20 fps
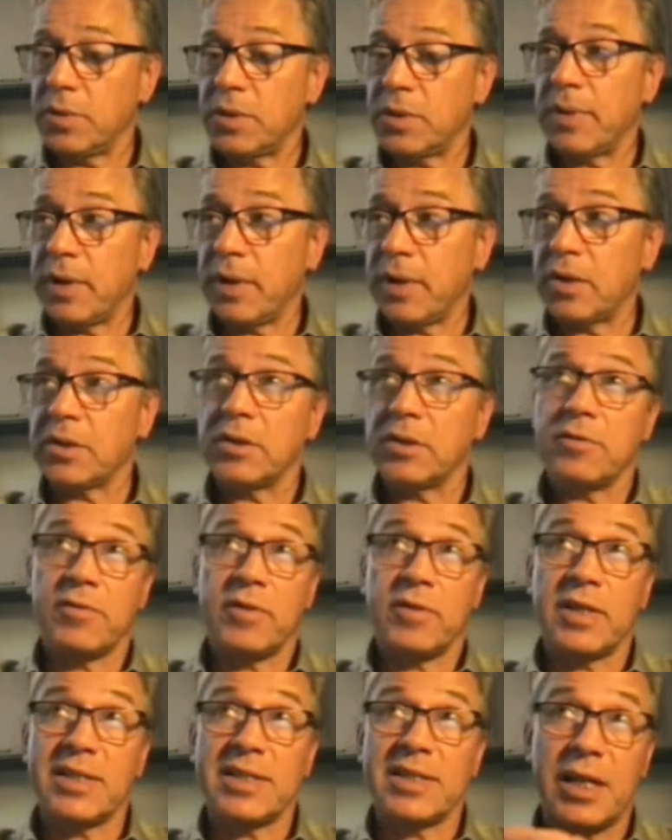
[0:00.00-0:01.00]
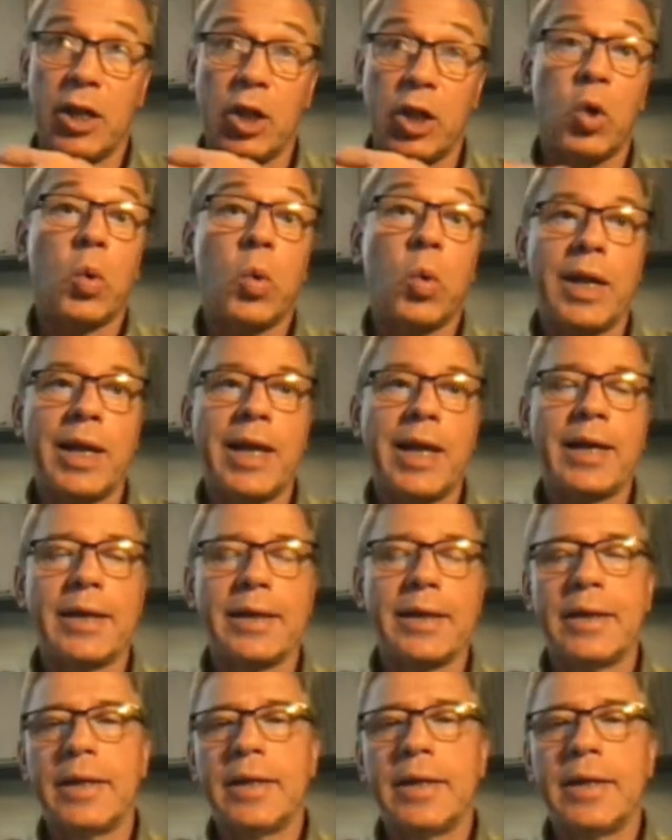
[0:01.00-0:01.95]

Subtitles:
is because of this lower leg